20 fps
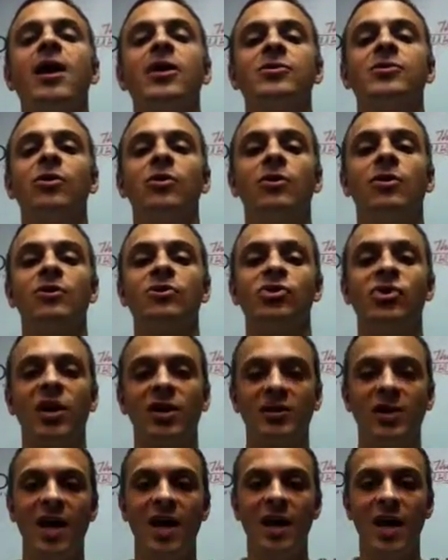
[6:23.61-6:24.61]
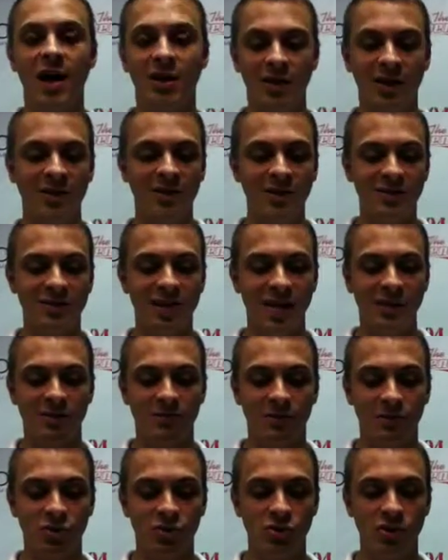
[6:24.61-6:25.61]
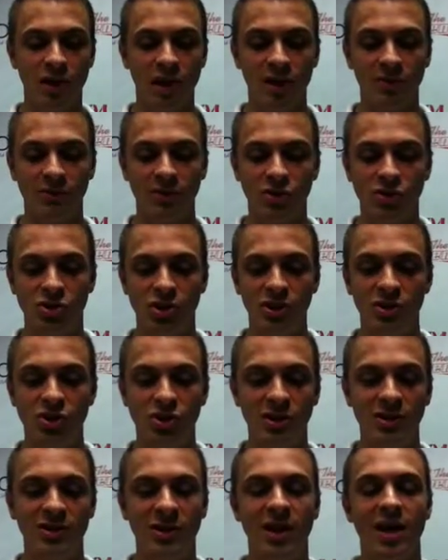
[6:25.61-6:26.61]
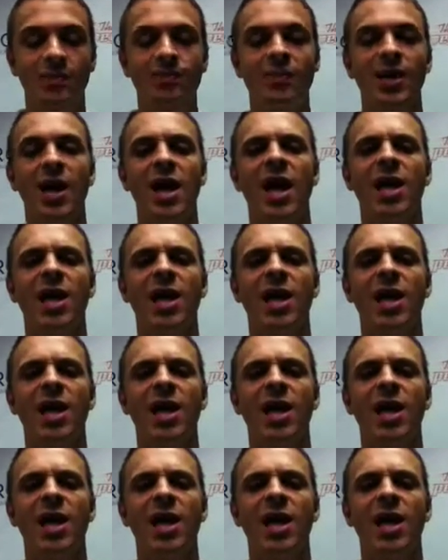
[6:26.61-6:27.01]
So you can check that out on the text version of the cheat sheet today.